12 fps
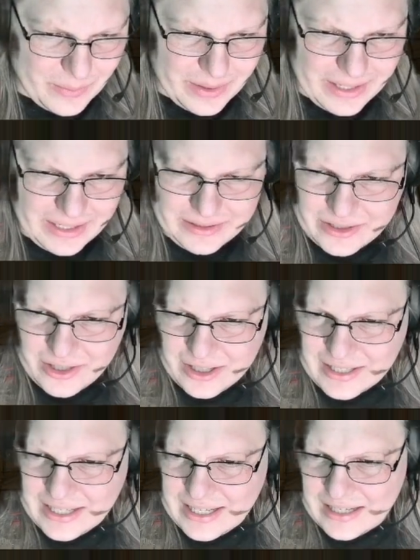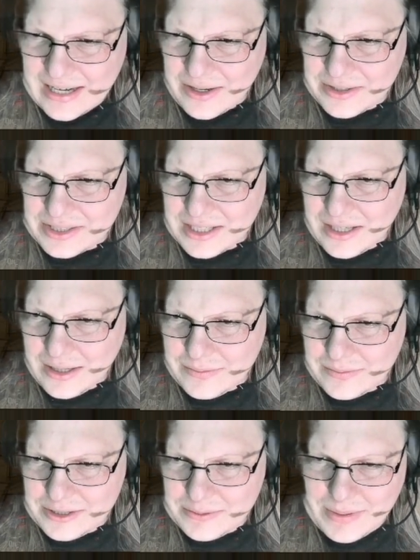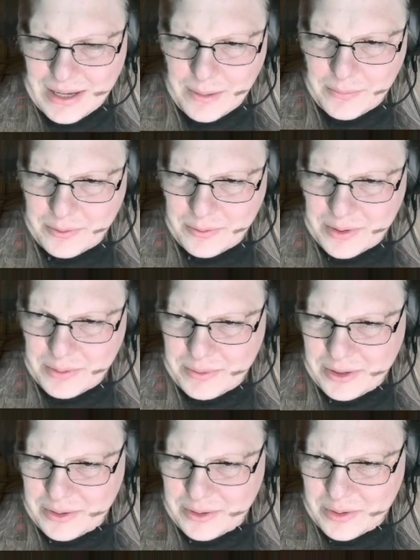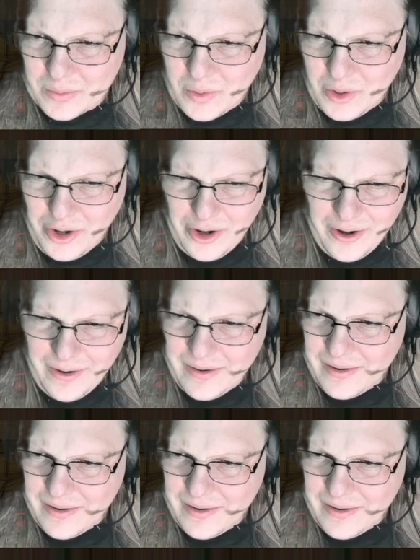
we need to not get ourselves spammed with polluted water.